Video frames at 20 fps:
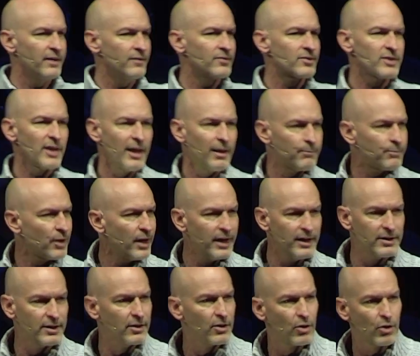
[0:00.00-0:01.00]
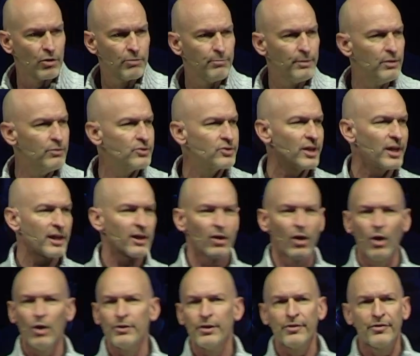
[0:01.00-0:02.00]
and stay up late and learn music and
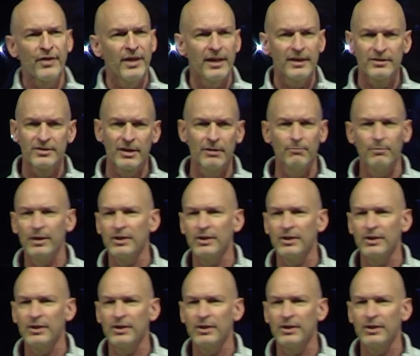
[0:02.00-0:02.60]
all the things in